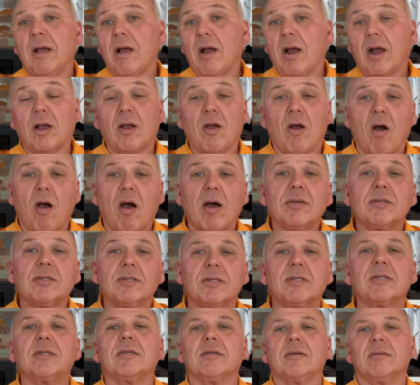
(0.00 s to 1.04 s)
our
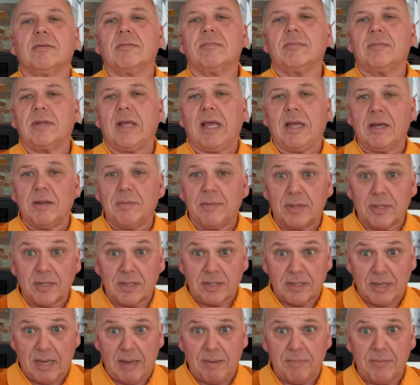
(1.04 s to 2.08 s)
costs tend to be the
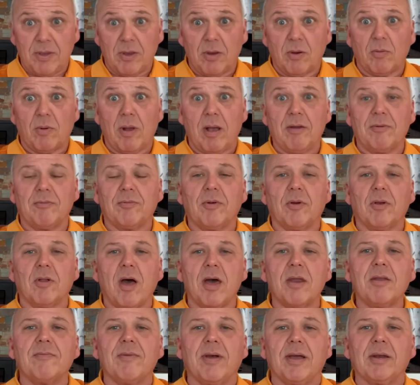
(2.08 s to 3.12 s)
same year-round for a
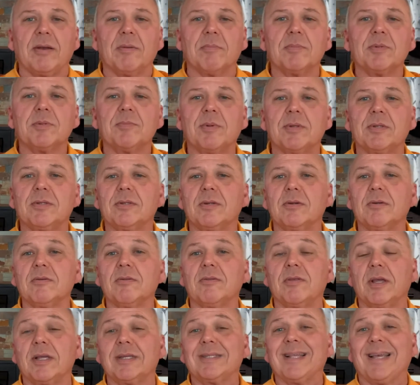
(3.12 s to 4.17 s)
lot of items, but certain
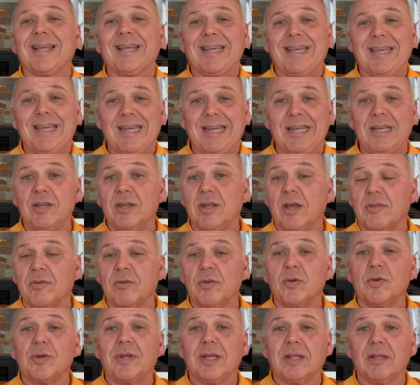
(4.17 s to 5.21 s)
things like heat and other
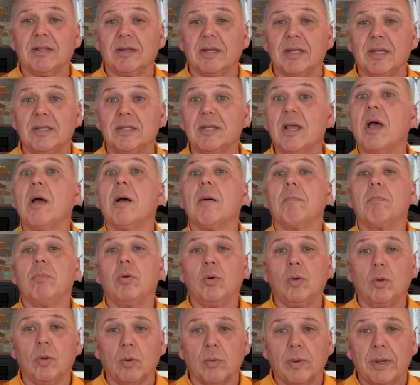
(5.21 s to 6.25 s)
utilities,
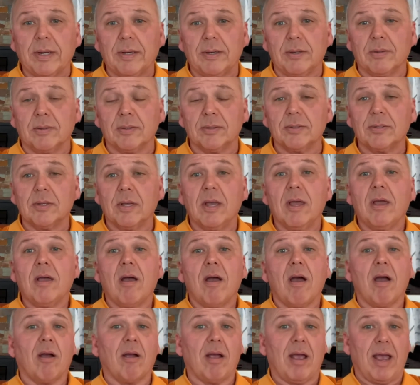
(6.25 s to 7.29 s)
pool rentals,
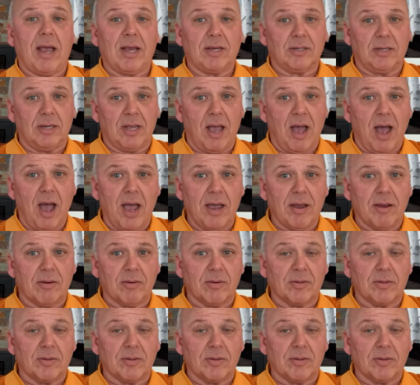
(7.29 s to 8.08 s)
are actually higher.